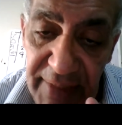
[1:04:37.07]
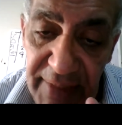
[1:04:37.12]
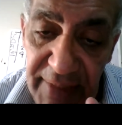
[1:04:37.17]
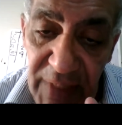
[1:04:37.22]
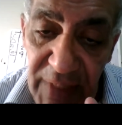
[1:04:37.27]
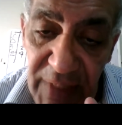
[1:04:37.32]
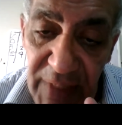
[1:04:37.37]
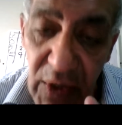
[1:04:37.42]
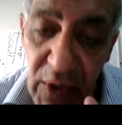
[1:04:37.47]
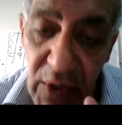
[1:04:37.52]

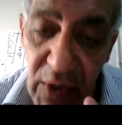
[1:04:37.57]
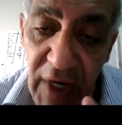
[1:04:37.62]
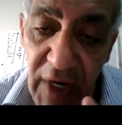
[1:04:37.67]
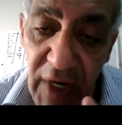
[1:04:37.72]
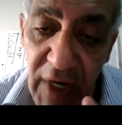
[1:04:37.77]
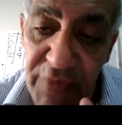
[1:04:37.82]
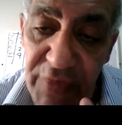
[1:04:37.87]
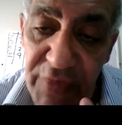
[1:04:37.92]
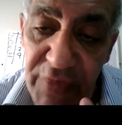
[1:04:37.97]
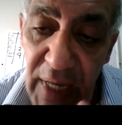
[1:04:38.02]
You have
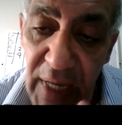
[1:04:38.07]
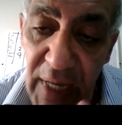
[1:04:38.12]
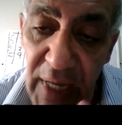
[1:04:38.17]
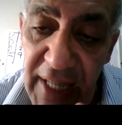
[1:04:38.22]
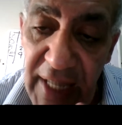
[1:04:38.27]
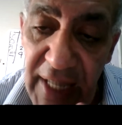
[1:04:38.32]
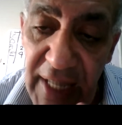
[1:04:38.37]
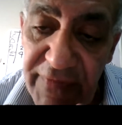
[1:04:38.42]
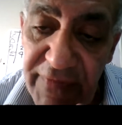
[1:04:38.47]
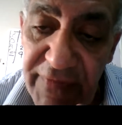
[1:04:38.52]
to add
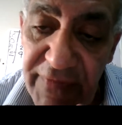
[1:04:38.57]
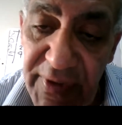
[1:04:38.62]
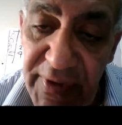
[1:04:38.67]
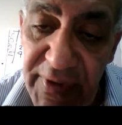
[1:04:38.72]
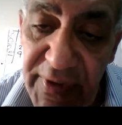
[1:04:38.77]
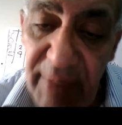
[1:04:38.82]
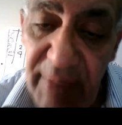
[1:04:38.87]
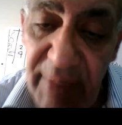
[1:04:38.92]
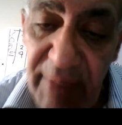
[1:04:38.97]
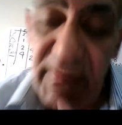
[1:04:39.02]
for them